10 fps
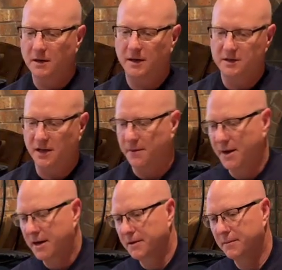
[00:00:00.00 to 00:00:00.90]
I take it
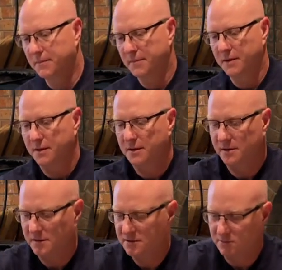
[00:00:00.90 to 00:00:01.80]
back.
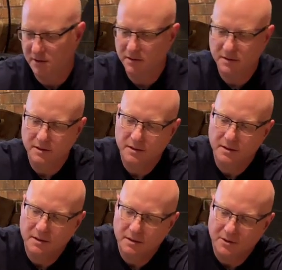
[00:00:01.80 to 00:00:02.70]
This one
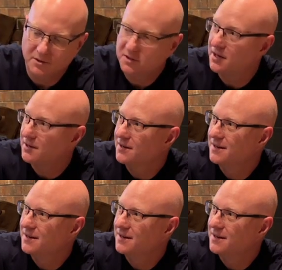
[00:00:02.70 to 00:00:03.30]
goes here.